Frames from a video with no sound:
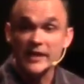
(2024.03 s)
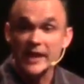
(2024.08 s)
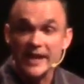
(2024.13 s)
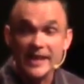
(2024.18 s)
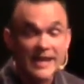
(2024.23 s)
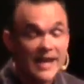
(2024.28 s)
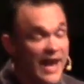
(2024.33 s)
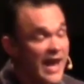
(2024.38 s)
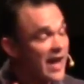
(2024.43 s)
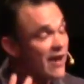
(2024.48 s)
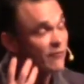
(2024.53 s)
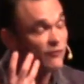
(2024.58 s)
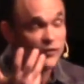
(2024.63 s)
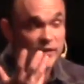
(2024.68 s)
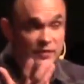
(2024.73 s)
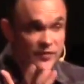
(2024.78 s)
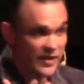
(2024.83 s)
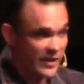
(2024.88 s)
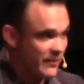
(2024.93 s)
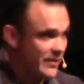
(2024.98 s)
In
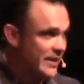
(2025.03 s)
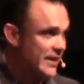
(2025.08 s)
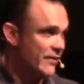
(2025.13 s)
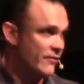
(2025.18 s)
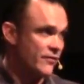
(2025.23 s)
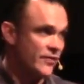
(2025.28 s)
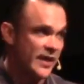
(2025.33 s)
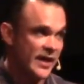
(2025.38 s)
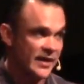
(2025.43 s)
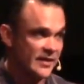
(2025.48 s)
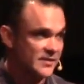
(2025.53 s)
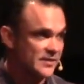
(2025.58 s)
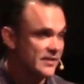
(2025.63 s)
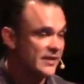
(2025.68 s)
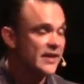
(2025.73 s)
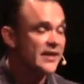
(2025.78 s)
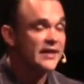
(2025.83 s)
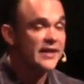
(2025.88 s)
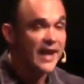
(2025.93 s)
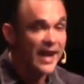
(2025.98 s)
everything we give thanks.
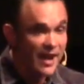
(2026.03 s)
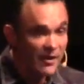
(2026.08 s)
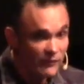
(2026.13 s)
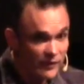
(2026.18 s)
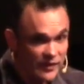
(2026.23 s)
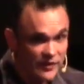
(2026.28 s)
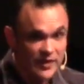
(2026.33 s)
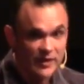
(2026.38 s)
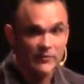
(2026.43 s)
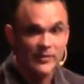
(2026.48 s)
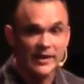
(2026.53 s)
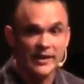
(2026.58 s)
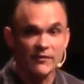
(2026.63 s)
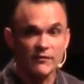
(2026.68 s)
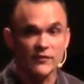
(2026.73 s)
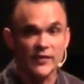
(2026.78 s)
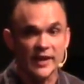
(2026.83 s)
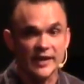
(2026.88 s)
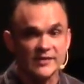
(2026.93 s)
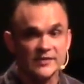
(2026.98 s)
In everything we
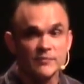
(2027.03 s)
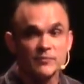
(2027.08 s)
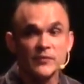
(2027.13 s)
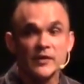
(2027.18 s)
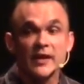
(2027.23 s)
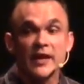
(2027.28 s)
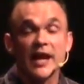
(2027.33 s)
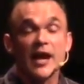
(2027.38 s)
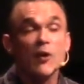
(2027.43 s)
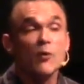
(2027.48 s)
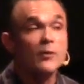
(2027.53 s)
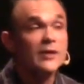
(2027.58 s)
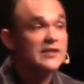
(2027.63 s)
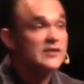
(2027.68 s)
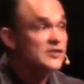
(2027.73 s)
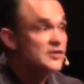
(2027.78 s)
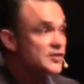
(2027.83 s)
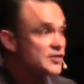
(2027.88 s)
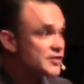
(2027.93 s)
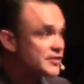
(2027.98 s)
give thanks. And we
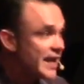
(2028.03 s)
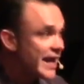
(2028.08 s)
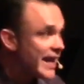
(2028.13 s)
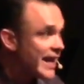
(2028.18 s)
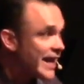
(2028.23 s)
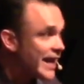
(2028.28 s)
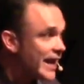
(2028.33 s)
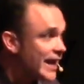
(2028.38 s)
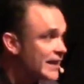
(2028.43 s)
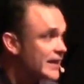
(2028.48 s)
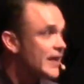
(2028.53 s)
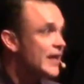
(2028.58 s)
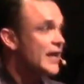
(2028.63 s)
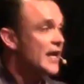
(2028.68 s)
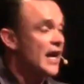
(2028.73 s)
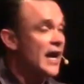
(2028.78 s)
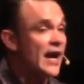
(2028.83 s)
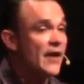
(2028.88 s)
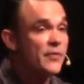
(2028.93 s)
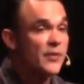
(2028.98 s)
stand
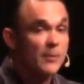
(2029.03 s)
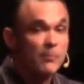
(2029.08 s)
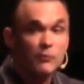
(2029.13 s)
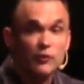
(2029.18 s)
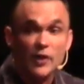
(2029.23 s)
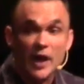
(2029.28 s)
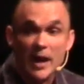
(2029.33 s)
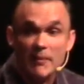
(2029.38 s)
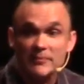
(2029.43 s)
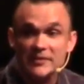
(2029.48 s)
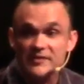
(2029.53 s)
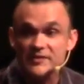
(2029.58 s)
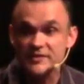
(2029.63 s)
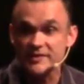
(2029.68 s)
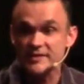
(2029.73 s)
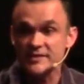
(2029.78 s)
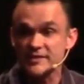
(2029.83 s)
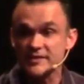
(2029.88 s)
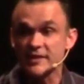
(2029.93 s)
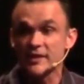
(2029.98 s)
on the
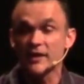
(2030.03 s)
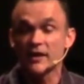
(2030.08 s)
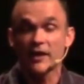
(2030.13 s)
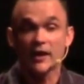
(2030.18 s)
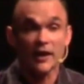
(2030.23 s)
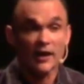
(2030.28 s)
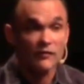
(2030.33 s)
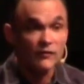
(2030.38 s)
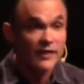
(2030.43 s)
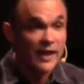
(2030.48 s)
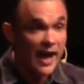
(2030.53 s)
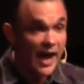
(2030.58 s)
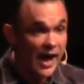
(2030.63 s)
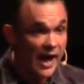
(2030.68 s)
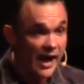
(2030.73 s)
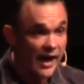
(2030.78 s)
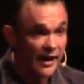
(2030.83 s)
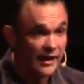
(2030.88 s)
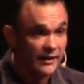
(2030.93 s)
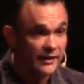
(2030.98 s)
promises of
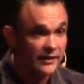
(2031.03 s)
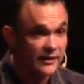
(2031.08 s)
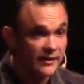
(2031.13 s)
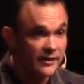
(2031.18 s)
God.